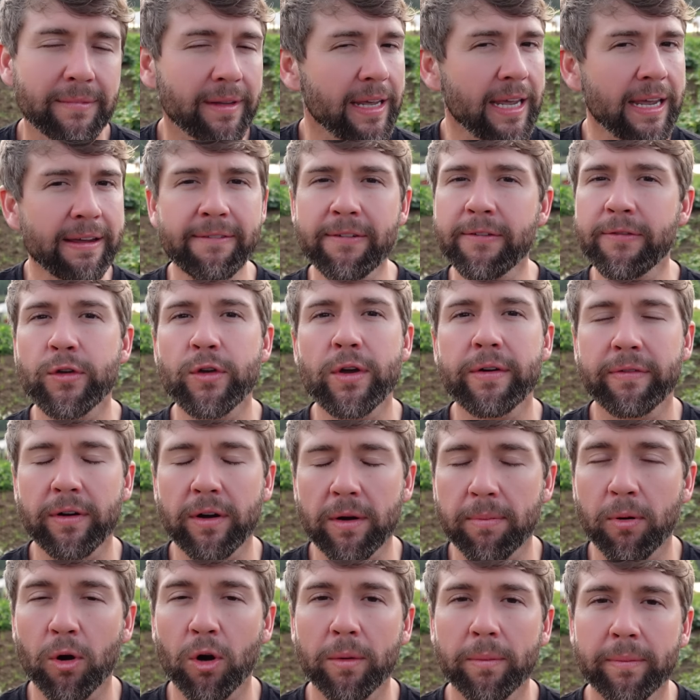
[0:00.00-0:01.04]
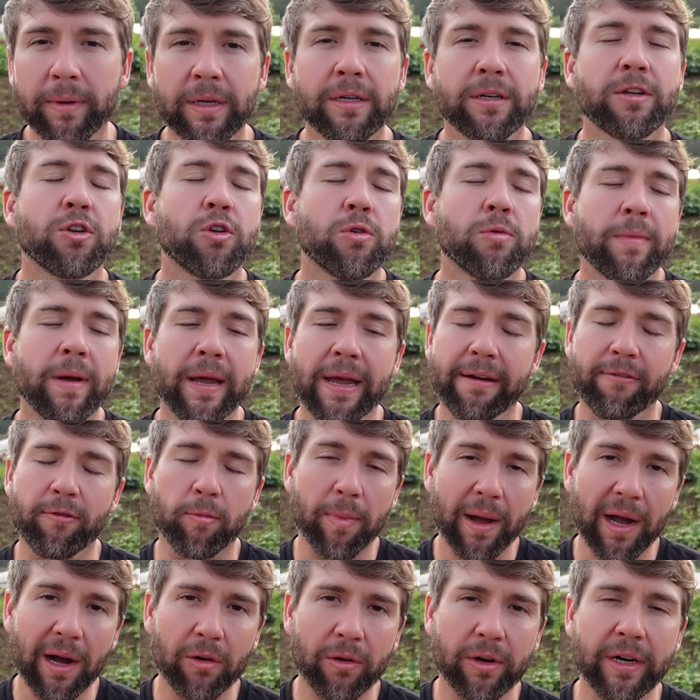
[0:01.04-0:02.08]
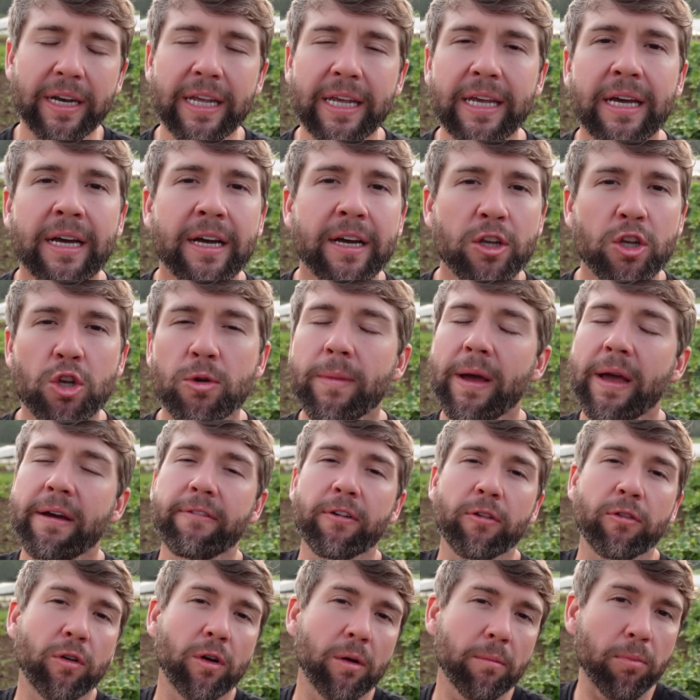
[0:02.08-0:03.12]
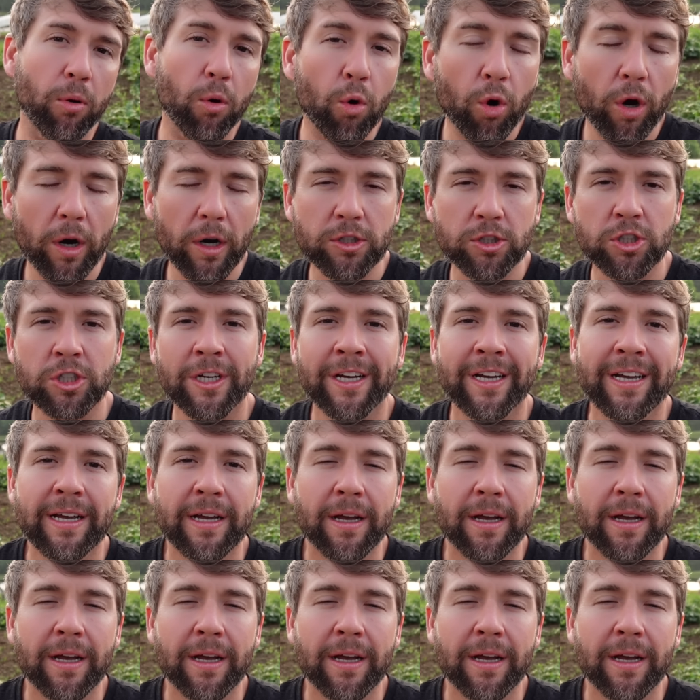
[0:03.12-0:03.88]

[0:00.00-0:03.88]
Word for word: Even if you have an apartment, you may have a balcony, you may have a front porch.